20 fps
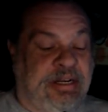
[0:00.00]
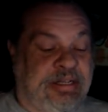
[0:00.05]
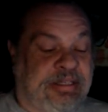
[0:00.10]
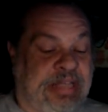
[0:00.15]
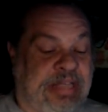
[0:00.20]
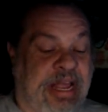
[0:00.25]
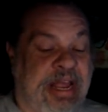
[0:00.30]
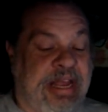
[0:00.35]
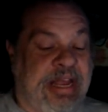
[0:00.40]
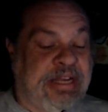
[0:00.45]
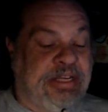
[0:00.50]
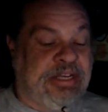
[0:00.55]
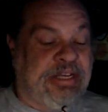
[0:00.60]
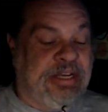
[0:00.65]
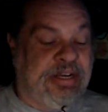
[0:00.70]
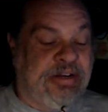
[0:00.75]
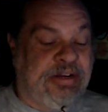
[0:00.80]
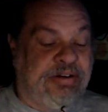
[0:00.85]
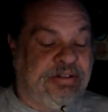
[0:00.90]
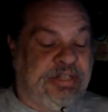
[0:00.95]
Thank
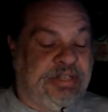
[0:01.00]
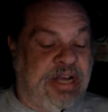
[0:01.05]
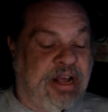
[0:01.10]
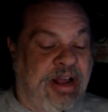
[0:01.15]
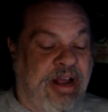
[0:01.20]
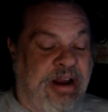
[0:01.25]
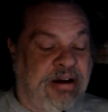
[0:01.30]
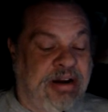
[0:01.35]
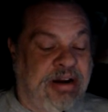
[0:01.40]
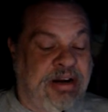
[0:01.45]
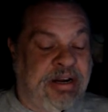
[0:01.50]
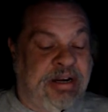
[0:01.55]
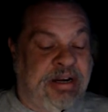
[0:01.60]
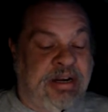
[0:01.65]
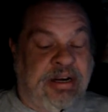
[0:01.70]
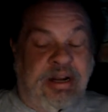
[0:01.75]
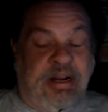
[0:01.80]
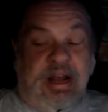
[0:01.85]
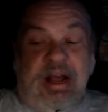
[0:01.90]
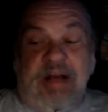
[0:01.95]
you. Tell her.
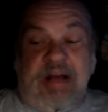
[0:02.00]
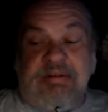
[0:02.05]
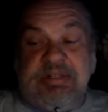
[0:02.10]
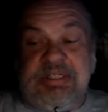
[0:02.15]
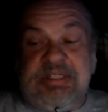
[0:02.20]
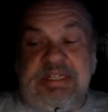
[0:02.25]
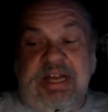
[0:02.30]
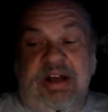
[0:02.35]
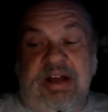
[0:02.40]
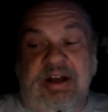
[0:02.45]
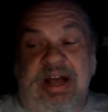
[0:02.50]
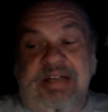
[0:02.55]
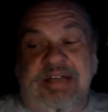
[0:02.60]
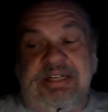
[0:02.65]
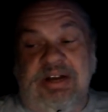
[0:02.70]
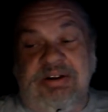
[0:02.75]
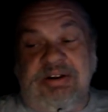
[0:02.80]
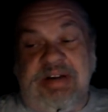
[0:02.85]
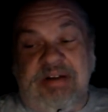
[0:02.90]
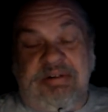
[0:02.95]
I
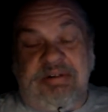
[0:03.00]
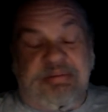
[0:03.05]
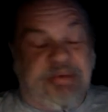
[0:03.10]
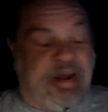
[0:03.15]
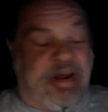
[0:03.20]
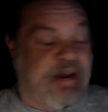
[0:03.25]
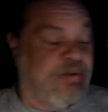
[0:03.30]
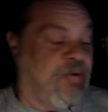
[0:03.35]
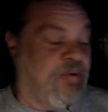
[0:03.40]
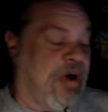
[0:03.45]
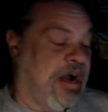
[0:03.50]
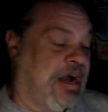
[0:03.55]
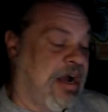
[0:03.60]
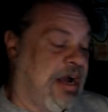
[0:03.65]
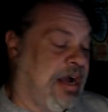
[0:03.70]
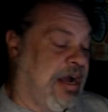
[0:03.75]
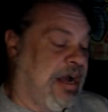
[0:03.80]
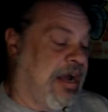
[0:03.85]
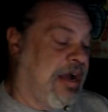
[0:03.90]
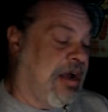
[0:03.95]
told everybody
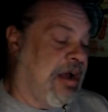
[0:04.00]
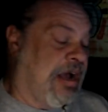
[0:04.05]
why